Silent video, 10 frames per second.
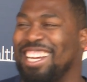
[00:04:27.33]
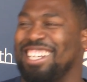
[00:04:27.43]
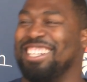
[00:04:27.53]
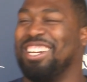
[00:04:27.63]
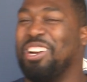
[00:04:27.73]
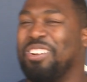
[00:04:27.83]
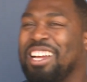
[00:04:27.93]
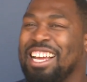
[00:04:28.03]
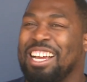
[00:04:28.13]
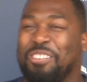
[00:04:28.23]
you know.
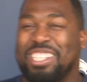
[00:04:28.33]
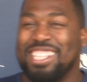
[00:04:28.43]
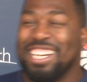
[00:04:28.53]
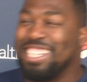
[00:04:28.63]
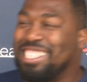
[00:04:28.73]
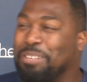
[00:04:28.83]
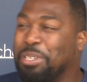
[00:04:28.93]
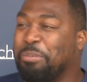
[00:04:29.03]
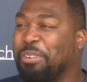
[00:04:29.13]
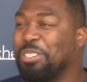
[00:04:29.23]
We suck in
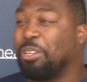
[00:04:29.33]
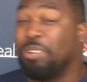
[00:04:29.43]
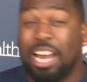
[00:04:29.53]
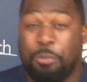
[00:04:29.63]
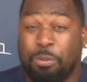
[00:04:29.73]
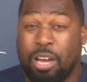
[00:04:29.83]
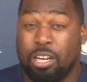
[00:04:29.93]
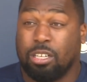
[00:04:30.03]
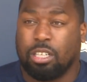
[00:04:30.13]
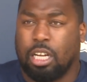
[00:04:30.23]
September, so we got to be
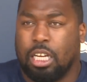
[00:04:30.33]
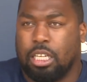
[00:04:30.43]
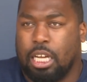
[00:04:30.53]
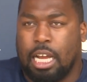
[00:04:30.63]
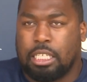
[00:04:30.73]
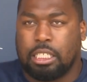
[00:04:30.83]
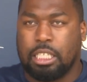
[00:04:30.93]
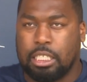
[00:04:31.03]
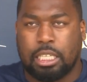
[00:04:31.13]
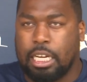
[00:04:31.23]
better. And and that's the
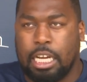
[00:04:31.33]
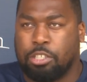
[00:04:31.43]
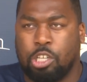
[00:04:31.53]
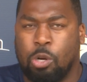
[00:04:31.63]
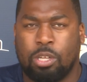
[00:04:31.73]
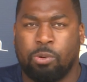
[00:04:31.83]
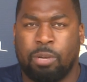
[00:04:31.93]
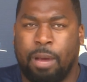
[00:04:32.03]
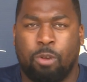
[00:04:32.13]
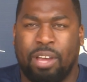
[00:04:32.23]
thing. It's like it's no other way
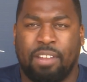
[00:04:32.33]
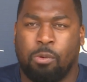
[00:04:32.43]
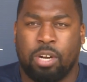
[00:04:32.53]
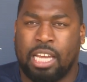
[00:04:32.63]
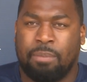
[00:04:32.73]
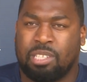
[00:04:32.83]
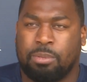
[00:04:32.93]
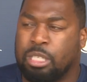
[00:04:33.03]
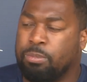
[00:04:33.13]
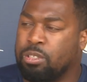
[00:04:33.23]
about it. We have not won a game in
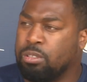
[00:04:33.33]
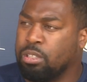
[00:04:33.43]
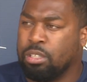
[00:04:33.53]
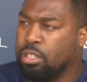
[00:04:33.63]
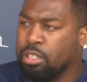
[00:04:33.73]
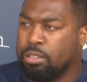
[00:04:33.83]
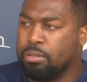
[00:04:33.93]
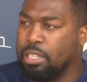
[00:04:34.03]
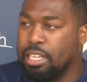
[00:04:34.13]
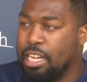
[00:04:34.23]
September
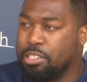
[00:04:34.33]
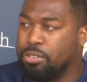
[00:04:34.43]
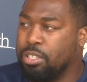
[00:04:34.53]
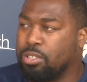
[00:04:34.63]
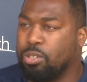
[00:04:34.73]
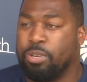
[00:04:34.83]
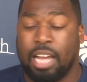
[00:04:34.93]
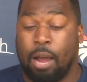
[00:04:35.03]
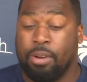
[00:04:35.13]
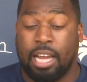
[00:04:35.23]
last two years. So we
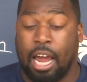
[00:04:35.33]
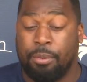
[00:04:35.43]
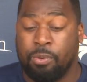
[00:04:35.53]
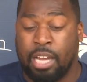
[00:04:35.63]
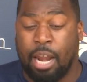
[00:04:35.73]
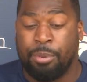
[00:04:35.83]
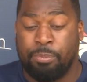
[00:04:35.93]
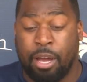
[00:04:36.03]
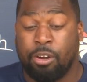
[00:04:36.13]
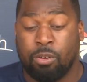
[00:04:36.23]
got we gotta we gotta be
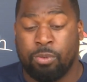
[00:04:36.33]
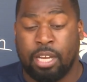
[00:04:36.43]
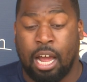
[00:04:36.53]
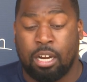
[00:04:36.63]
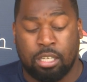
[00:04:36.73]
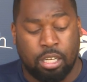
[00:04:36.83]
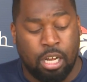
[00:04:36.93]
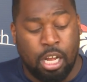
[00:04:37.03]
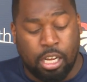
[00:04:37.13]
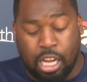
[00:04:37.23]
better and we gotta
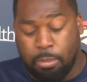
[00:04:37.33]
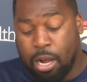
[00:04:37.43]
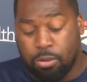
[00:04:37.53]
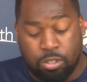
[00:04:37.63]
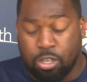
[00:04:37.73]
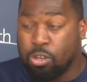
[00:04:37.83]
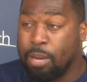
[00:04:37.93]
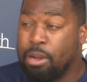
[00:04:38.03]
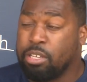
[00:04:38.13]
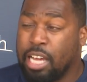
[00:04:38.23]
come out you know
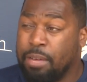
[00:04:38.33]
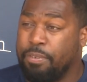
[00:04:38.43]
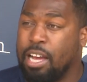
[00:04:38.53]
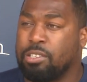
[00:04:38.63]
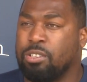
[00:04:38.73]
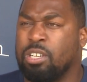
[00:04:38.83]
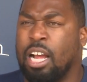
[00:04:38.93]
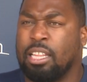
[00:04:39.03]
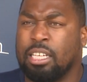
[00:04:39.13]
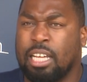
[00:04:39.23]
come out the gate faster. And
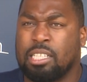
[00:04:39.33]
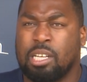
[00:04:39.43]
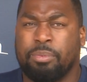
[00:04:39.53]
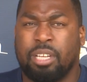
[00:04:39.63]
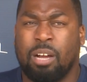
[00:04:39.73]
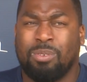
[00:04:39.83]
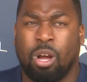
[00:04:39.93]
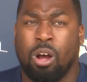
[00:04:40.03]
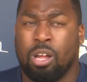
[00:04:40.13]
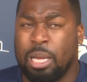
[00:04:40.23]
I think that's something that we
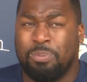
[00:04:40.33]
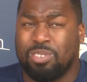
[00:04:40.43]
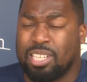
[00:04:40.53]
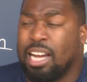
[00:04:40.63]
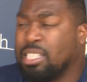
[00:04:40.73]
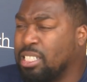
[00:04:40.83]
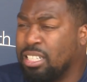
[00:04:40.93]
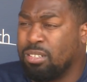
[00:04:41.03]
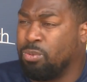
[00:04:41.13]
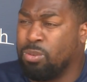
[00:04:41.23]
all emphasize
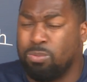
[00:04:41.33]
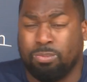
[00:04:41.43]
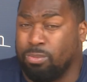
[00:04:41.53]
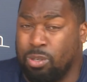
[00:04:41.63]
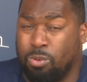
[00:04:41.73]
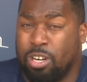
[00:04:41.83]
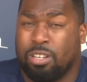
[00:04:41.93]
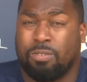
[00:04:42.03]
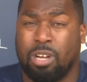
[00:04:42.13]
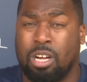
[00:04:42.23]
and we we
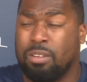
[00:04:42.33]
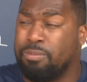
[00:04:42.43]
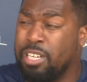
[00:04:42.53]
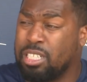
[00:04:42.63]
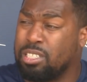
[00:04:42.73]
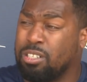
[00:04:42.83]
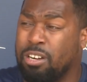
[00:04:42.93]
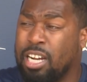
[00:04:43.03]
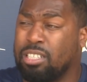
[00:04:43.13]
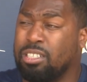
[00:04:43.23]
want to uh, fix and
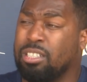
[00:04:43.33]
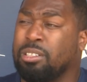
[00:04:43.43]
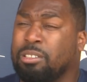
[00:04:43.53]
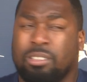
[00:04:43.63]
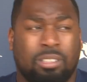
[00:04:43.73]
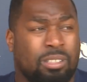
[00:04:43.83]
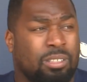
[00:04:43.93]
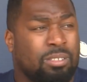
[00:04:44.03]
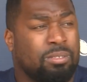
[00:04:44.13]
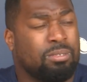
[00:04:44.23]
correct. So at the end of
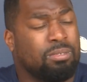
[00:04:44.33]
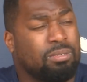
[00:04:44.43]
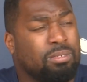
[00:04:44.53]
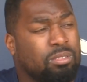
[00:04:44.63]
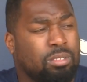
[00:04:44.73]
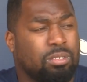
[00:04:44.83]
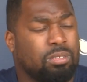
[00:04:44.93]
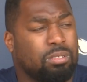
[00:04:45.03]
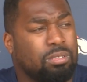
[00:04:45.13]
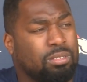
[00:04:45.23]
last season, Vic
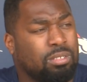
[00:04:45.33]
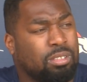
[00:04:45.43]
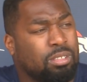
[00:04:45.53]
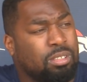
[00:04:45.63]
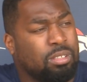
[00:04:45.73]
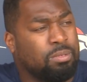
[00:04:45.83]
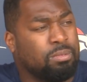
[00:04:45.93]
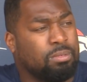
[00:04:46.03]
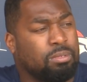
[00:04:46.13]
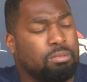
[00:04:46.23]
said you know that he was taking
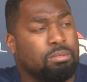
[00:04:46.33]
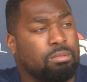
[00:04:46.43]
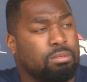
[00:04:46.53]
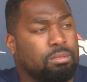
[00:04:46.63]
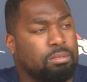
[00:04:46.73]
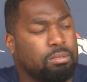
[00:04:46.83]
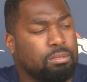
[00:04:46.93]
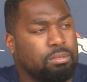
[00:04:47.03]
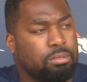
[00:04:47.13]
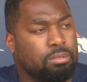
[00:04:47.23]
a, a top to bottom
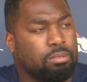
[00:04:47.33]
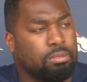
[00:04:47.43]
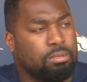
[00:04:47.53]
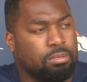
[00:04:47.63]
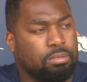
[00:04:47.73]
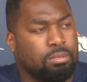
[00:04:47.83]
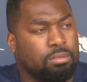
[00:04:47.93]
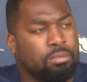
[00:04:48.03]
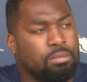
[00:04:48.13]
examination of everything